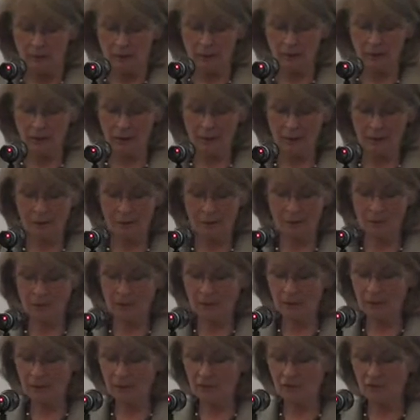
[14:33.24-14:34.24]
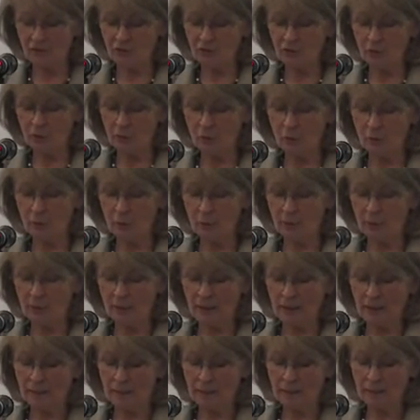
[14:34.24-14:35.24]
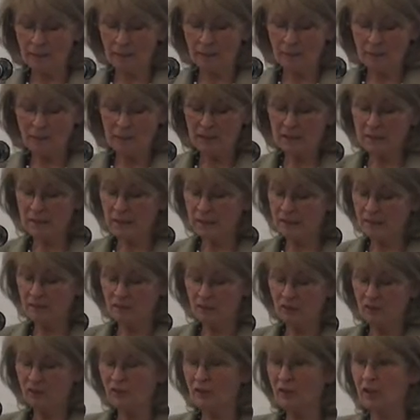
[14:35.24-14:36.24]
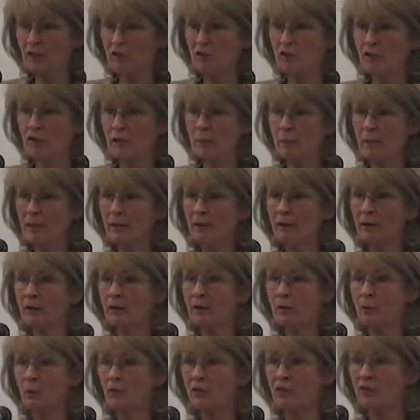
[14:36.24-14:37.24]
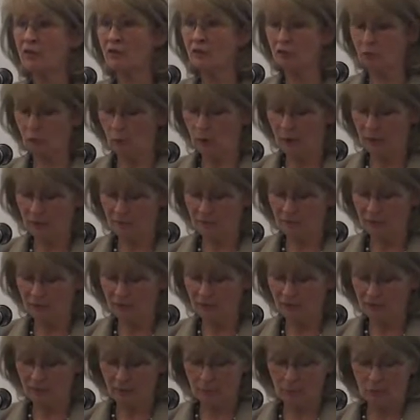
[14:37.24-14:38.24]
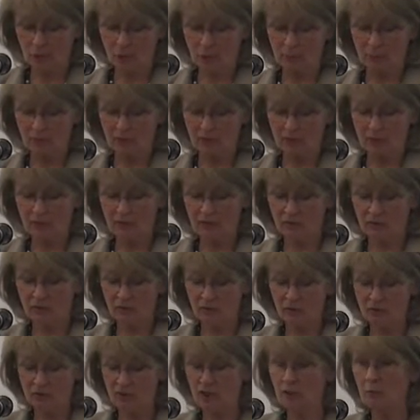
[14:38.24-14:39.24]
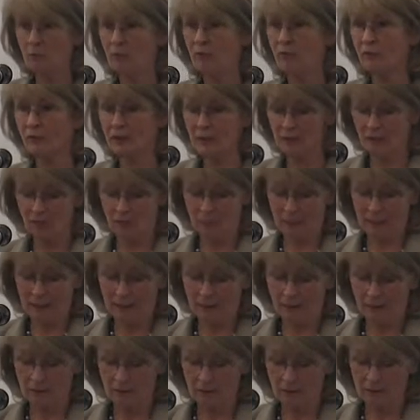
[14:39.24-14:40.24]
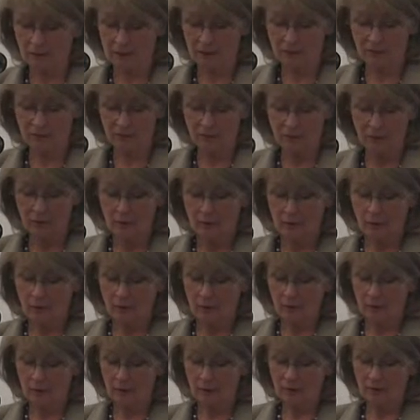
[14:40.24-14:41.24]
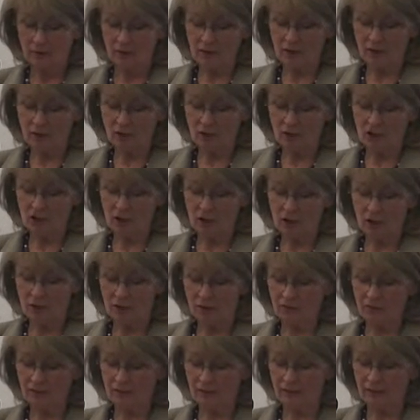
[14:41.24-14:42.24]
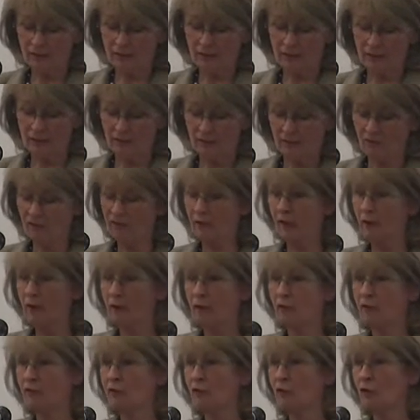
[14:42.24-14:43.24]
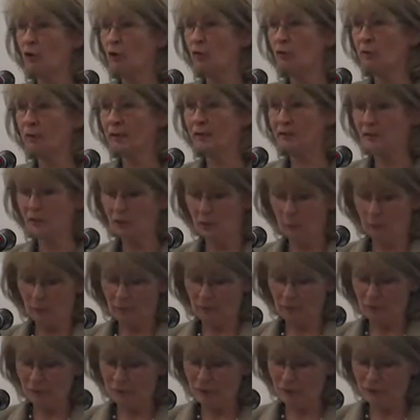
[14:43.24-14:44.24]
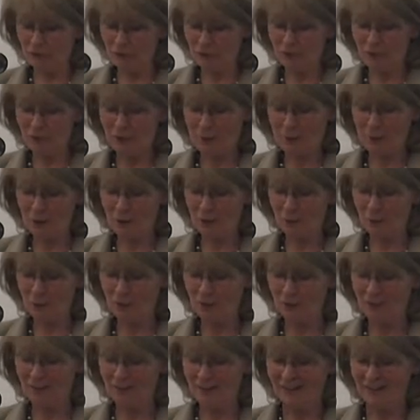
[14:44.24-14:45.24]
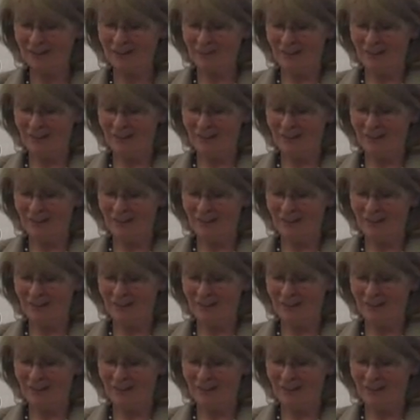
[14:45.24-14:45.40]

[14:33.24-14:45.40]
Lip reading: And so by mid-19th century, America was described by some commentators as a dope fiend's paradise. And in Charles Dickens' last novel, I don't know whether any of you have come across it,